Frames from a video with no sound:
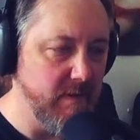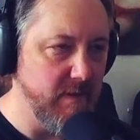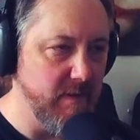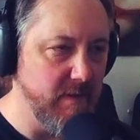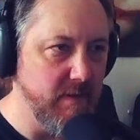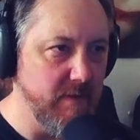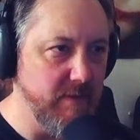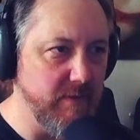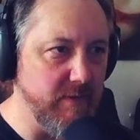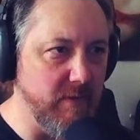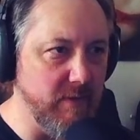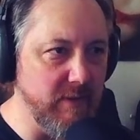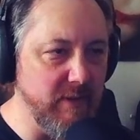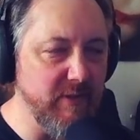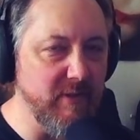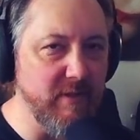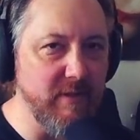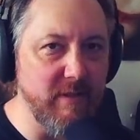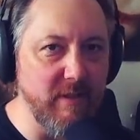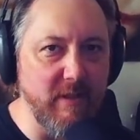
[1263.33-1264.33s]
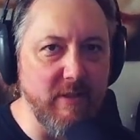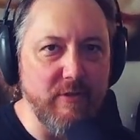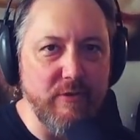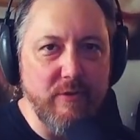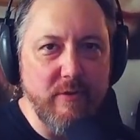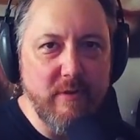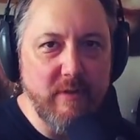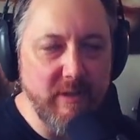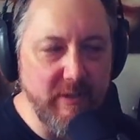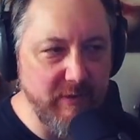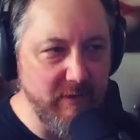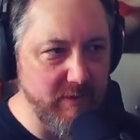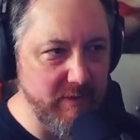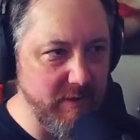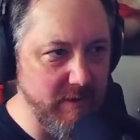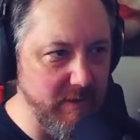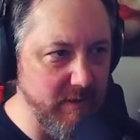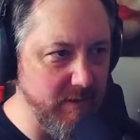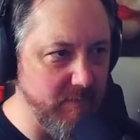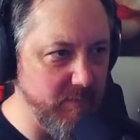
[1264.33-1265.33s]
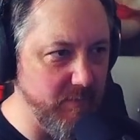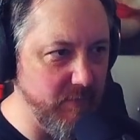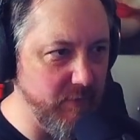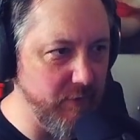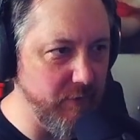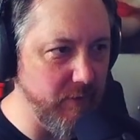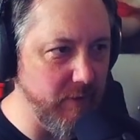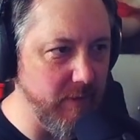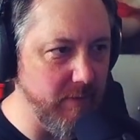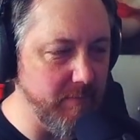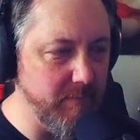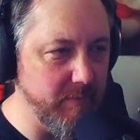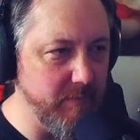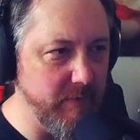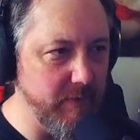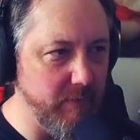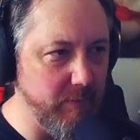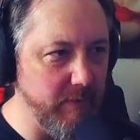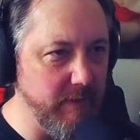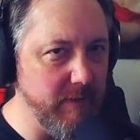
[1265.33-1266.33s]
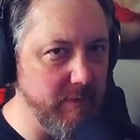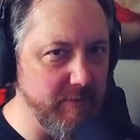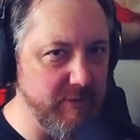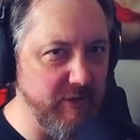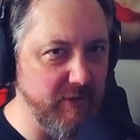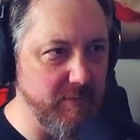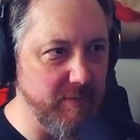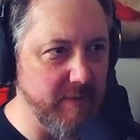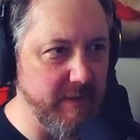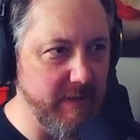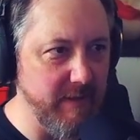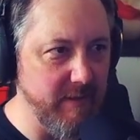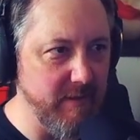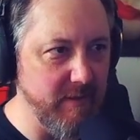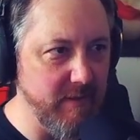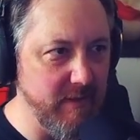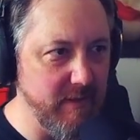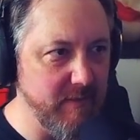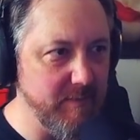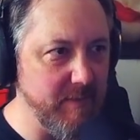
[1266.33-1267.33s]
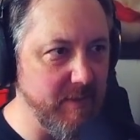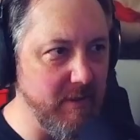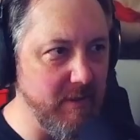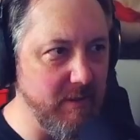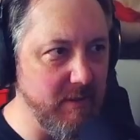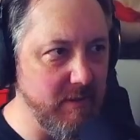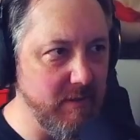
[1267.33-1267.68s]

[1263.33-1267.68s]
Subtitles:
So listen to the drum, the rhythm she's playing during this part,